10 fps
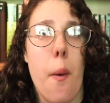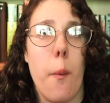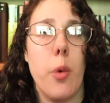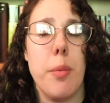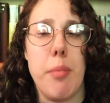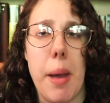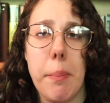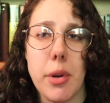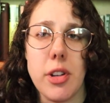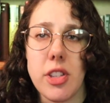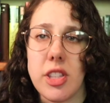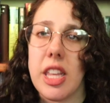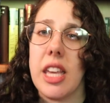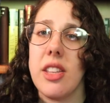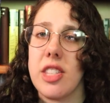remembers
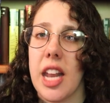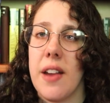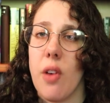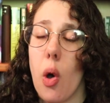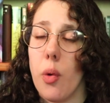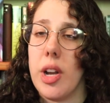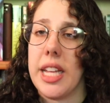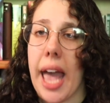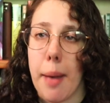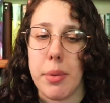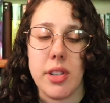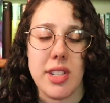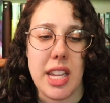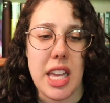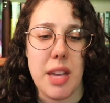things that have already happened
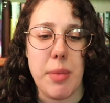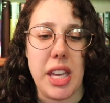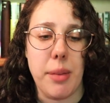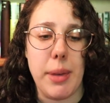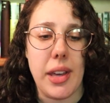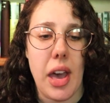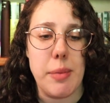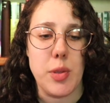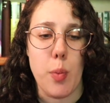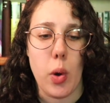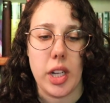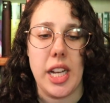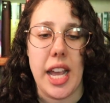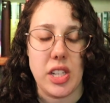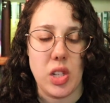to him. He becomes more
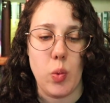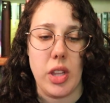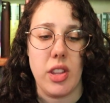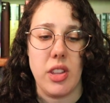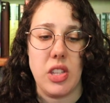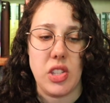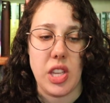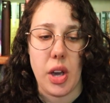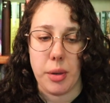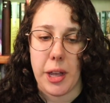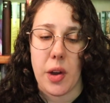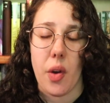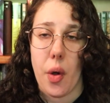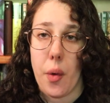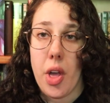connected with this young
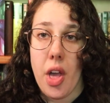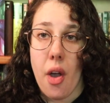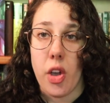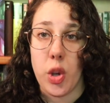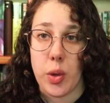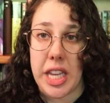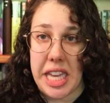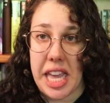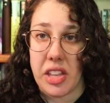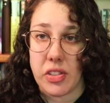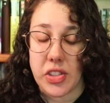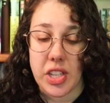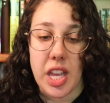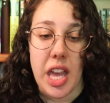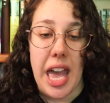hero who he
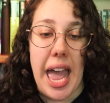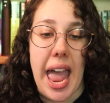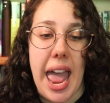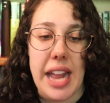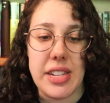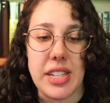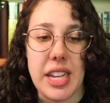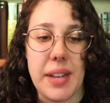is, and